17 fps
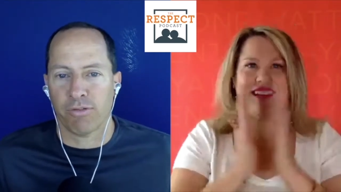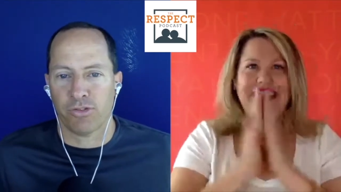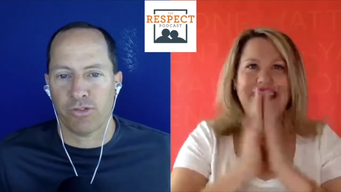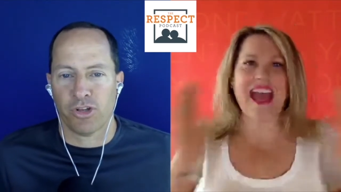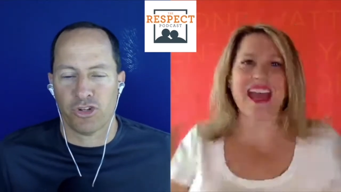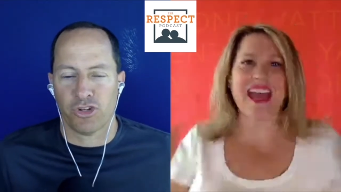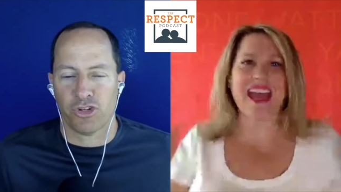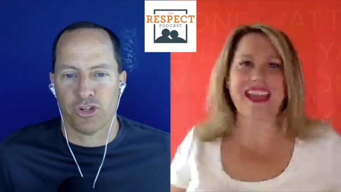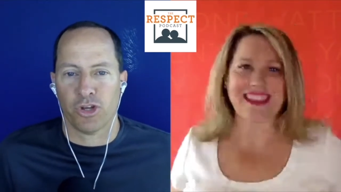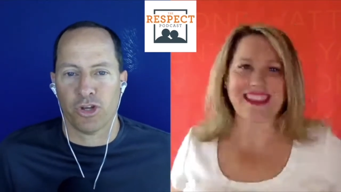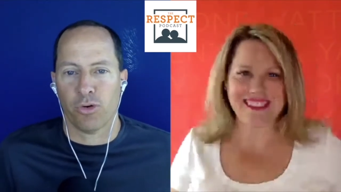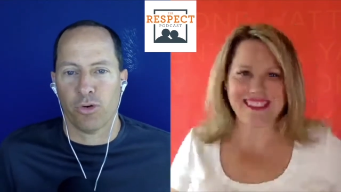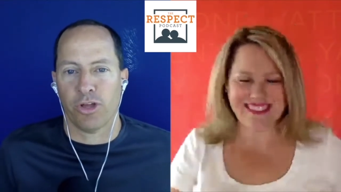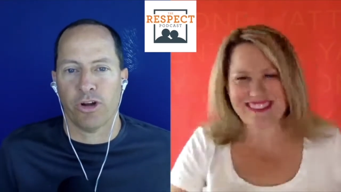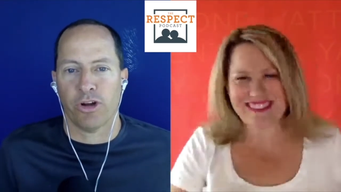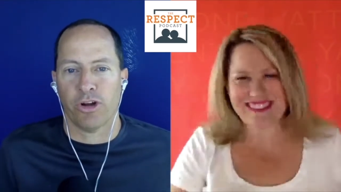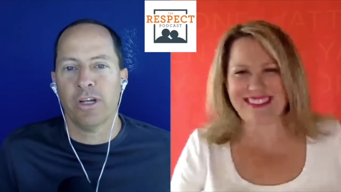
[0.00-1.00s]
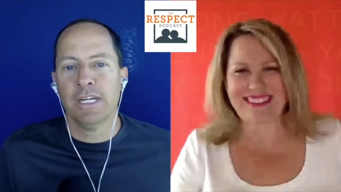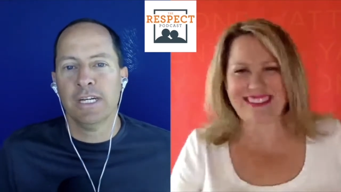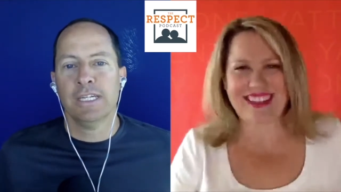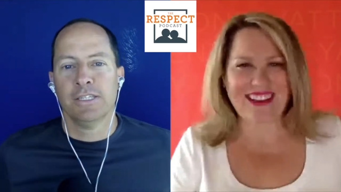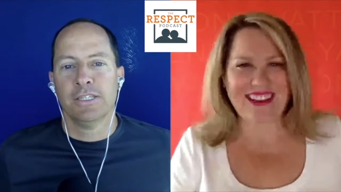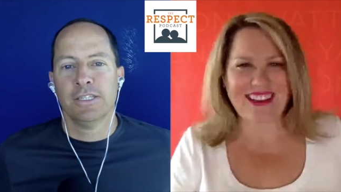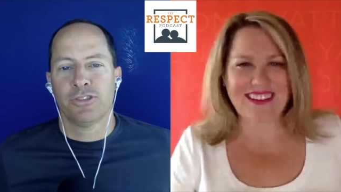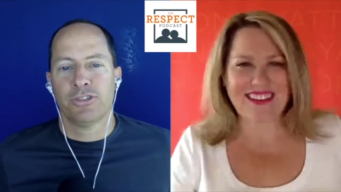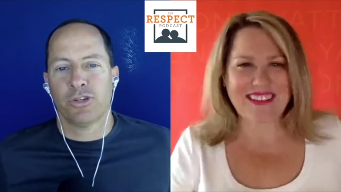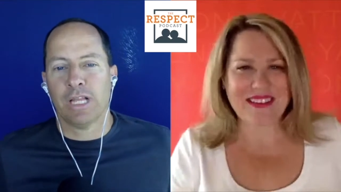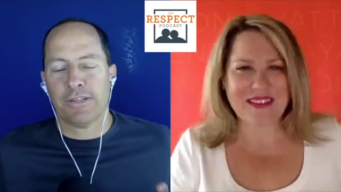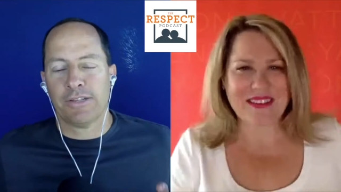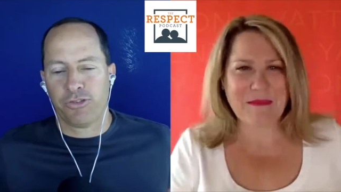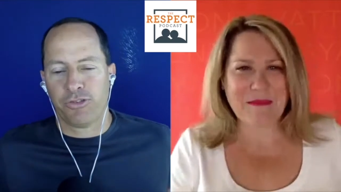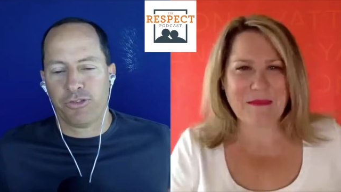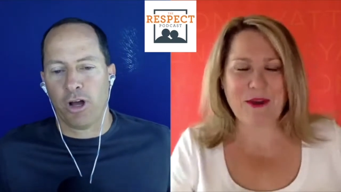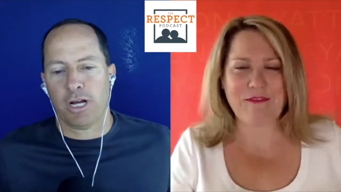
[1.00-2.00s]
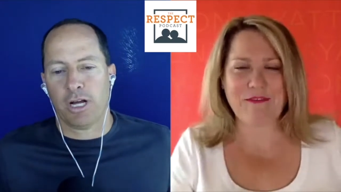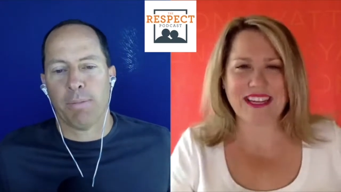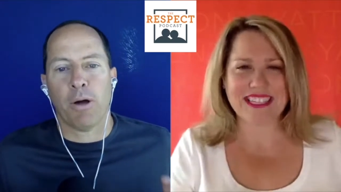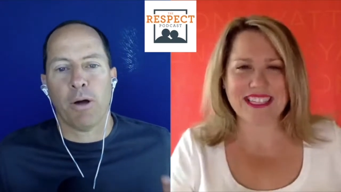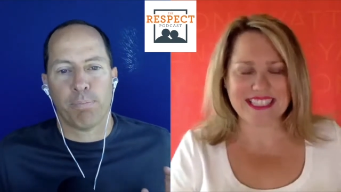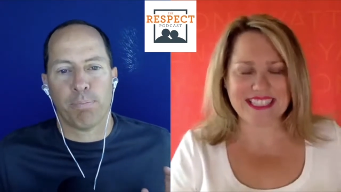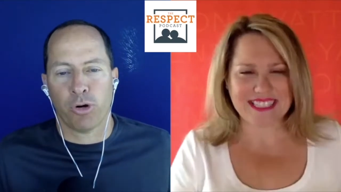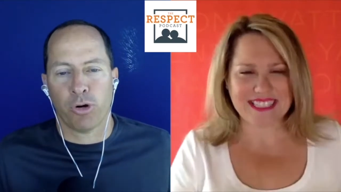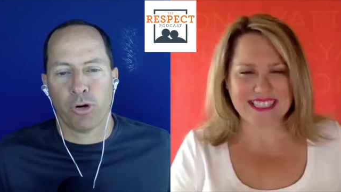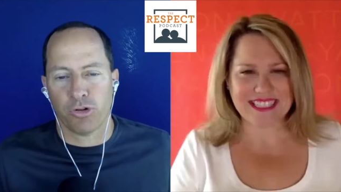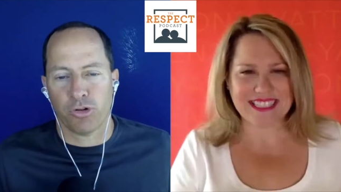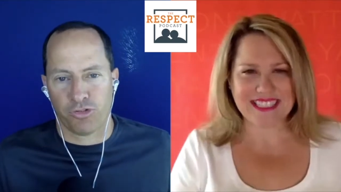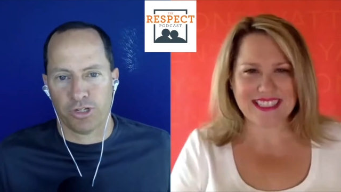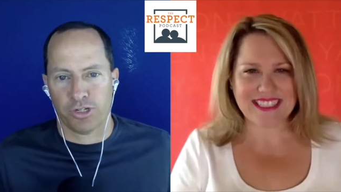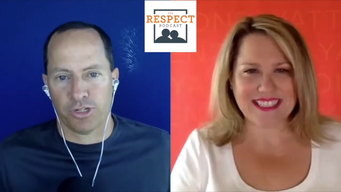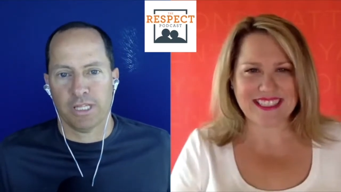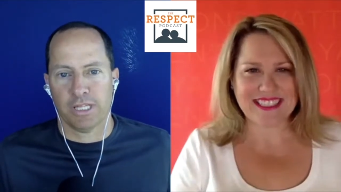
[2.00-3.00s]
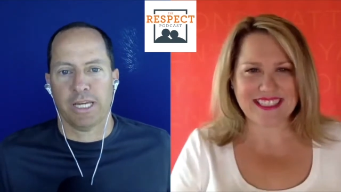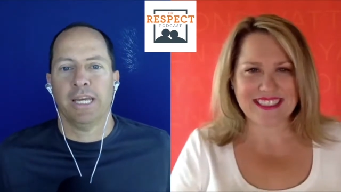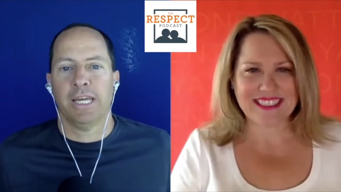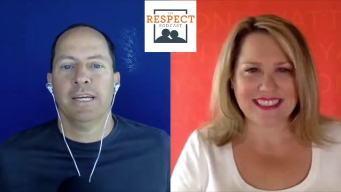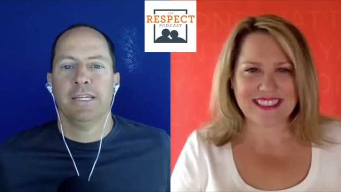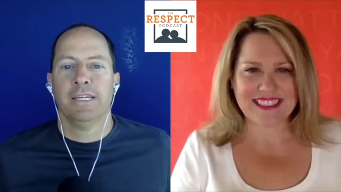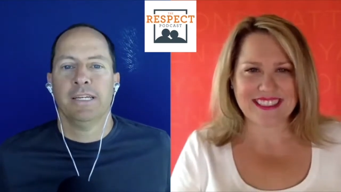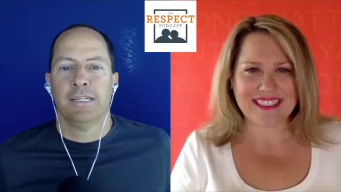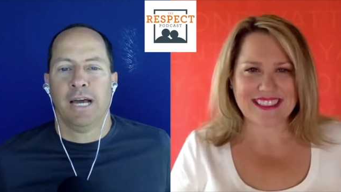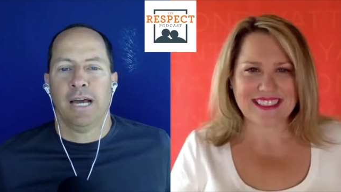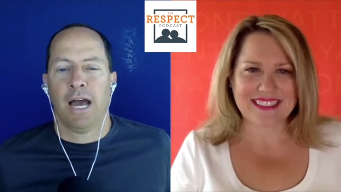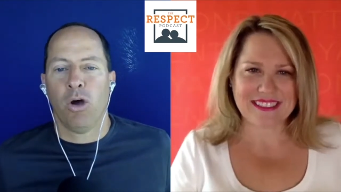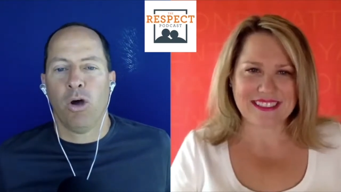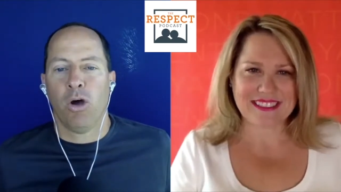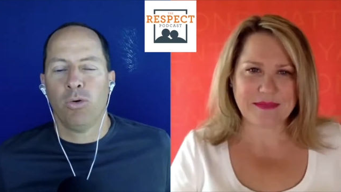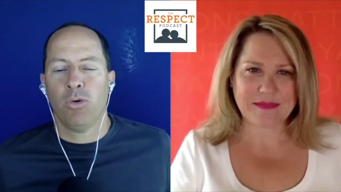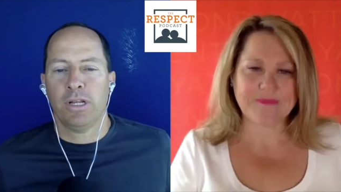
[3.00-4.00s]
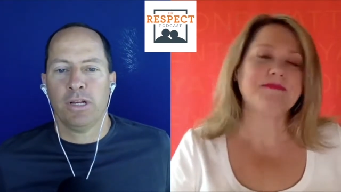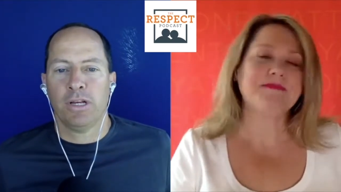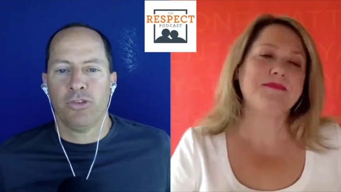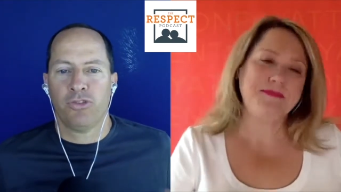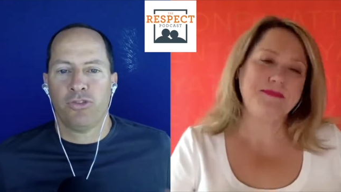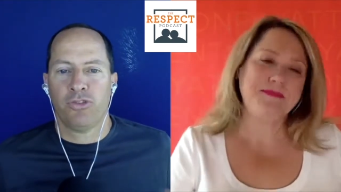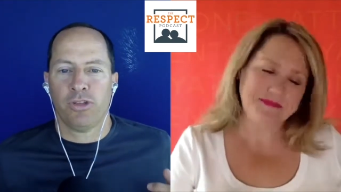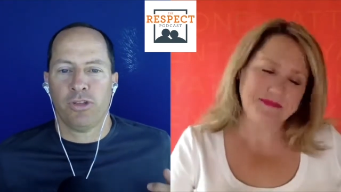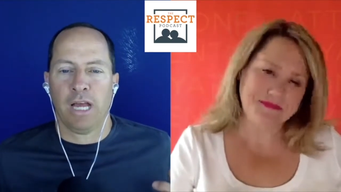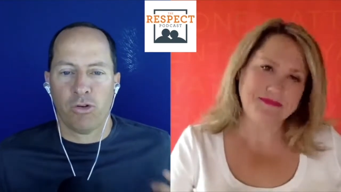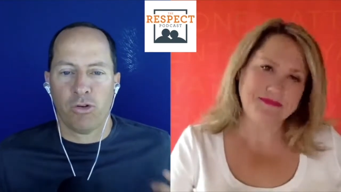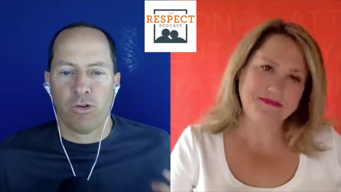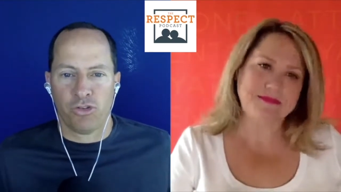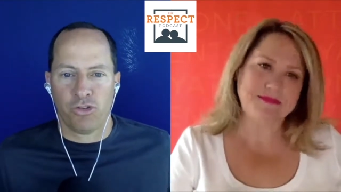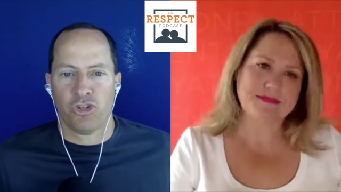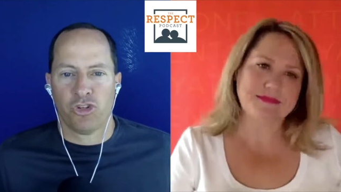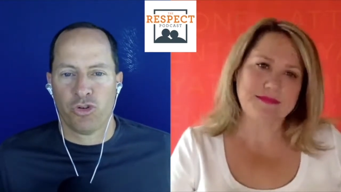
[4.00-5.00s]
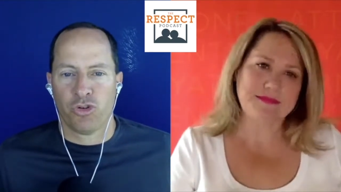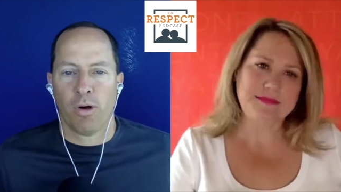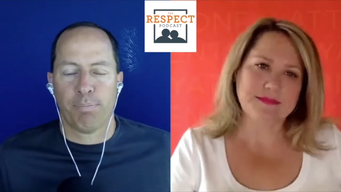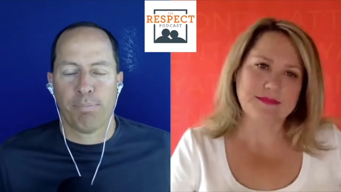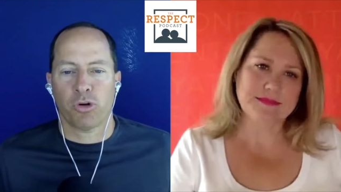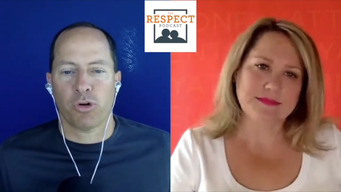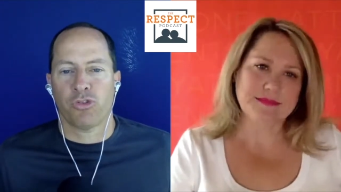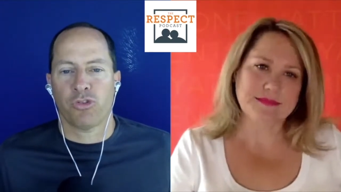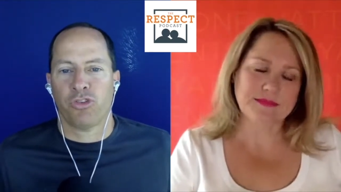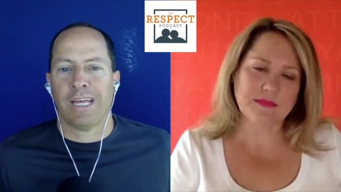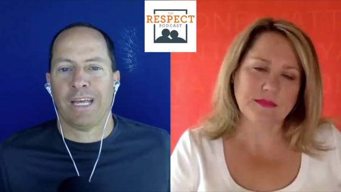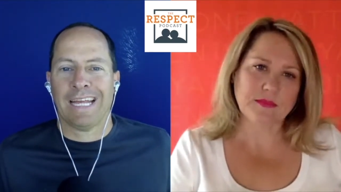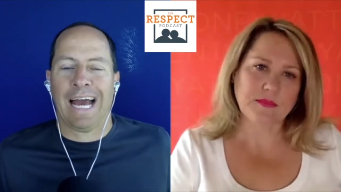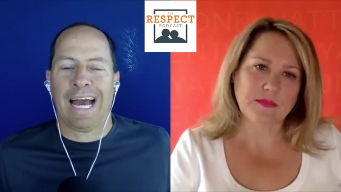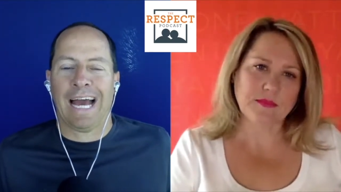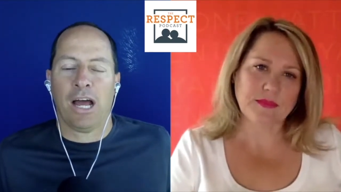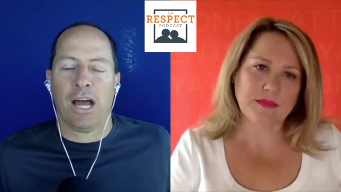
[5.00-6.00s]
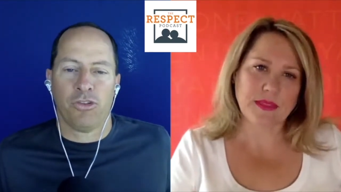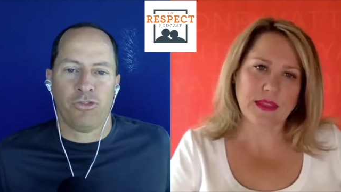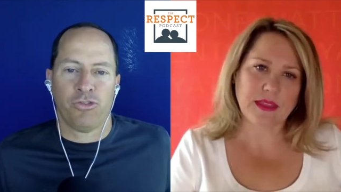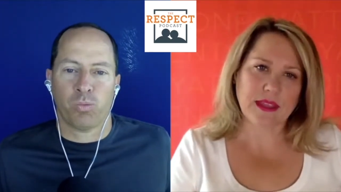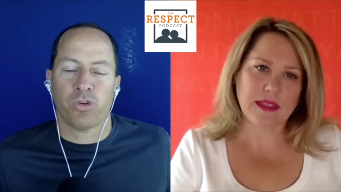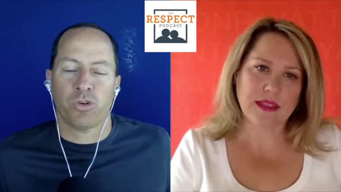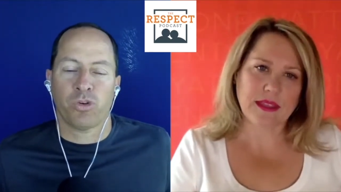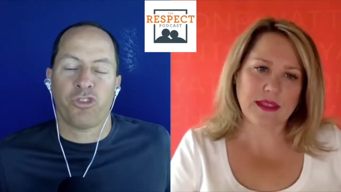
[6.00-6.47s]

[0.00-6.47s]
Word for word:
Speaker 1: conversation yay. to go there. So let's talk Perfect. about personally. How mm-hmm. does mm-hmm. how does it show up personally, and how does